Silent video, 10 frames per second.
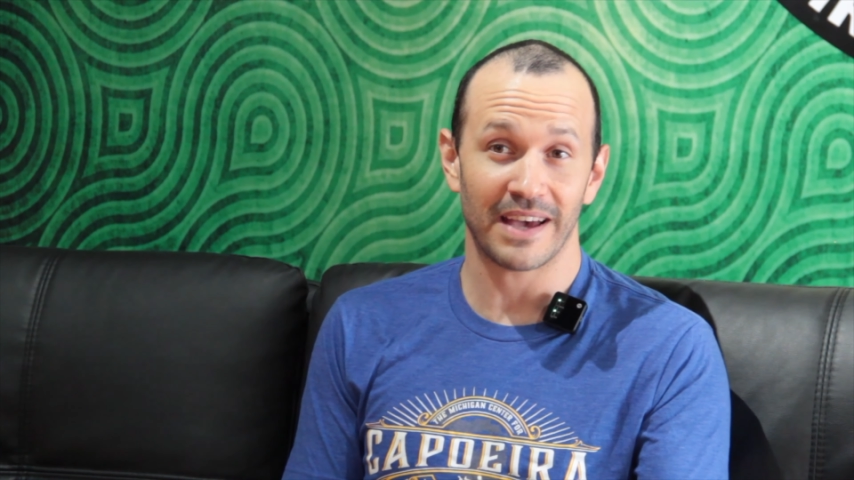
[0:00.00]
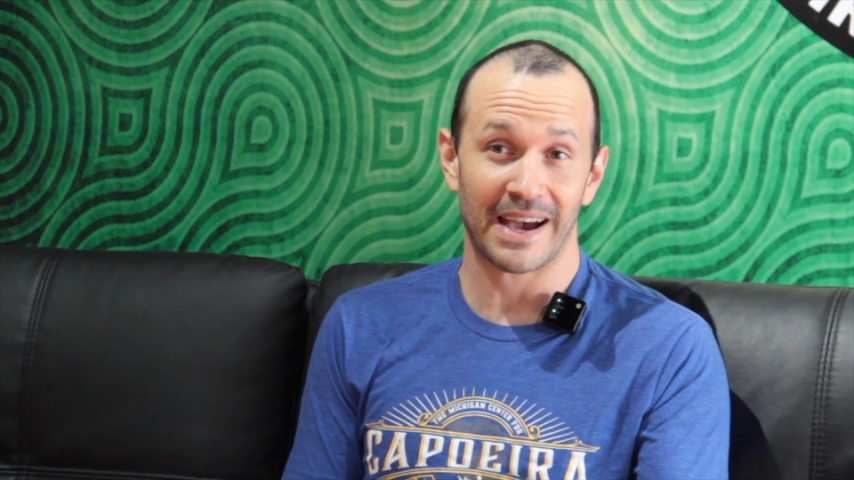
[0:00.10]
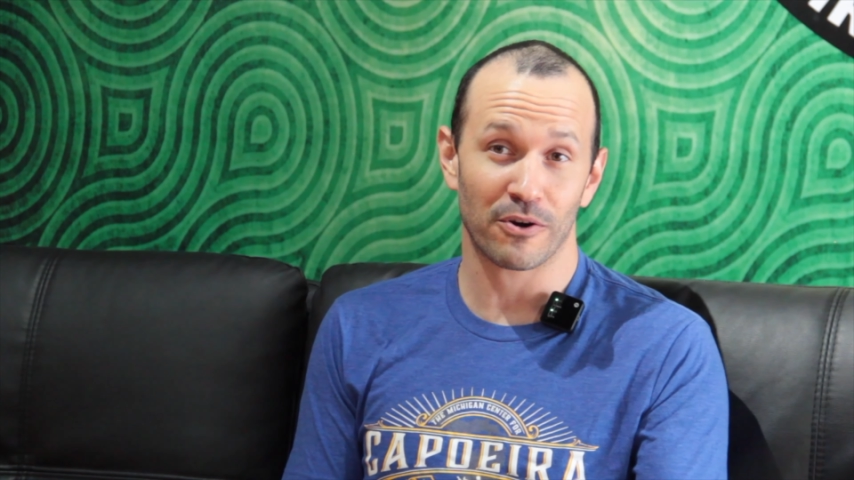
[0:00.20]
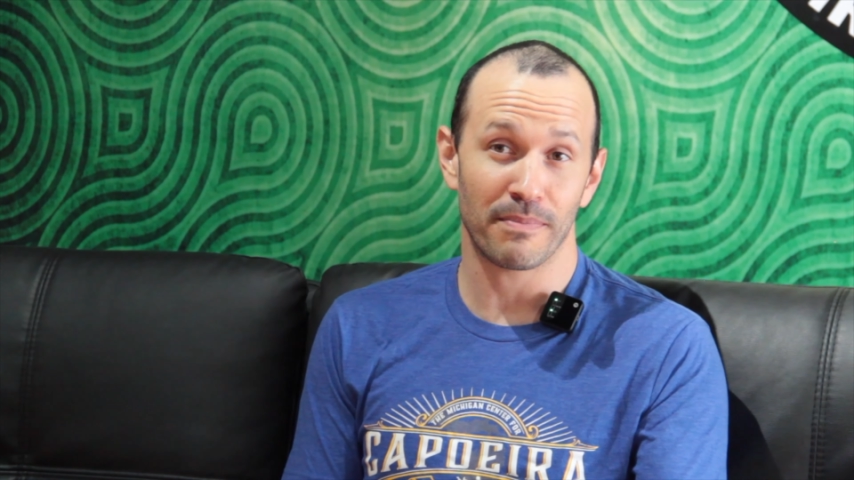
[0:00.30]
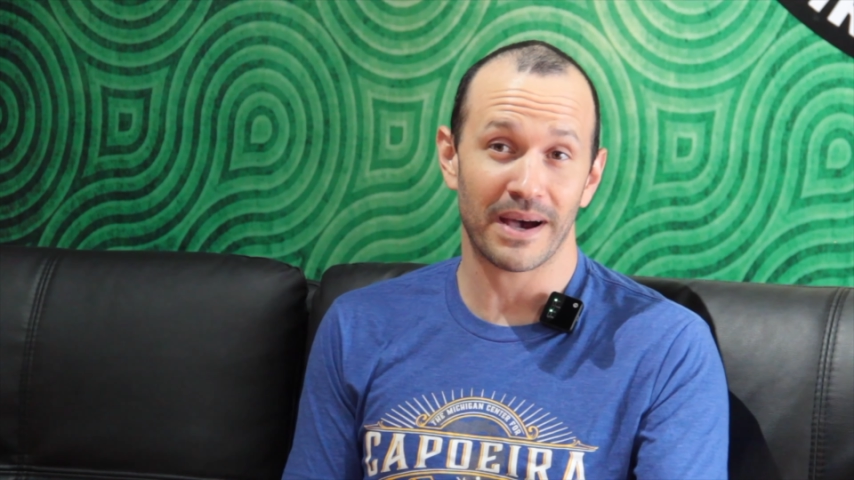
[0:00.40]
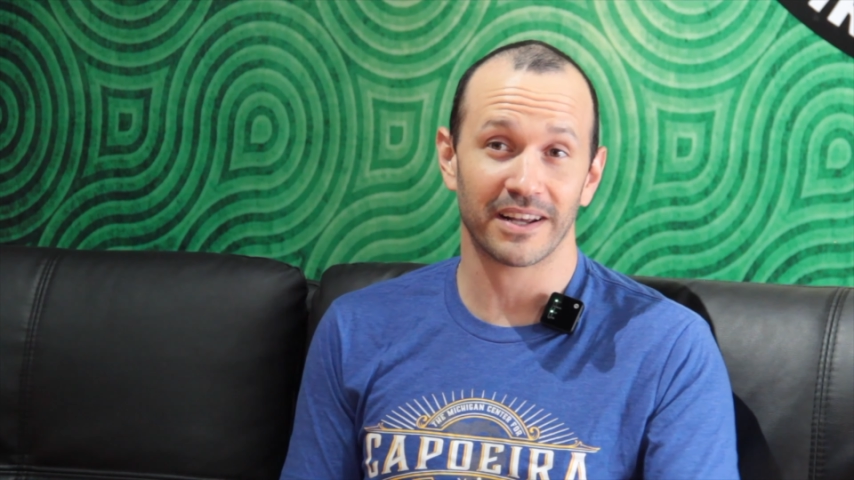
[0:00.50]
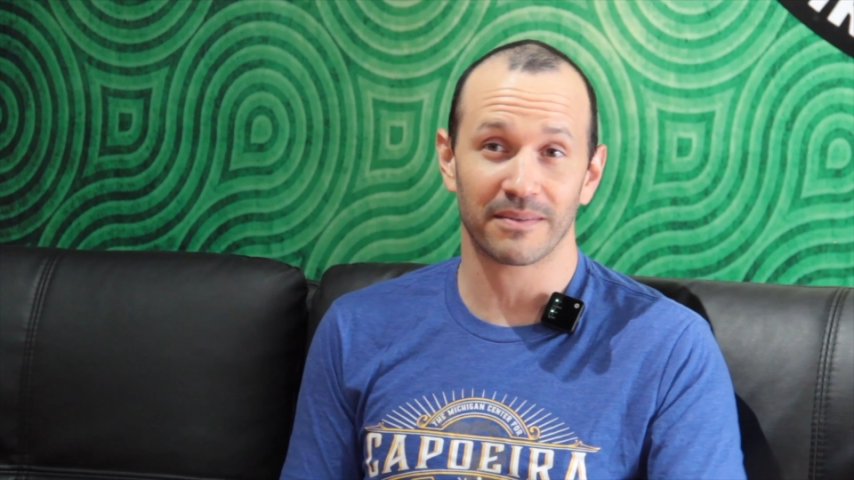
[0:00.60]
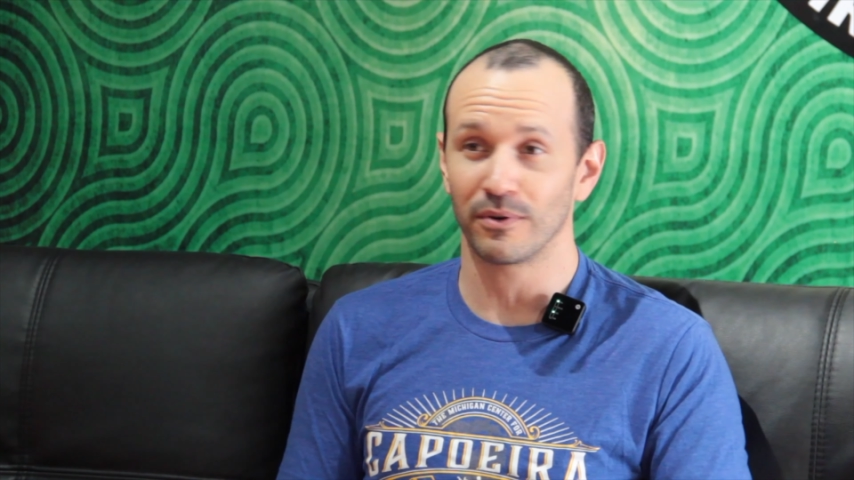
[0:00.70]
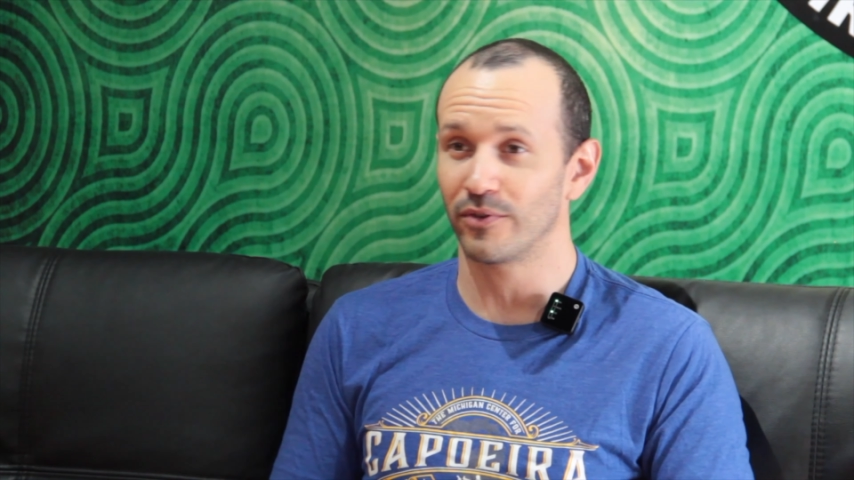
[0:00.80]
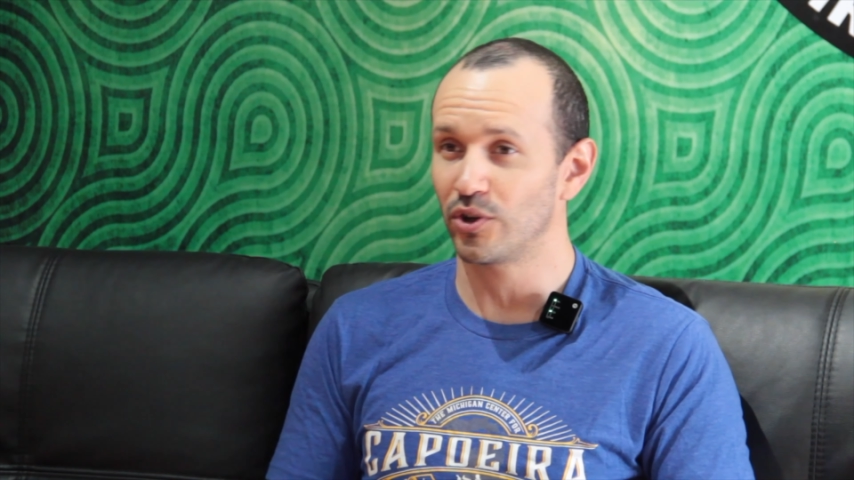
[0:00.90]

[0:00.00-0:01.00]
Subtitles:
acrobatic move?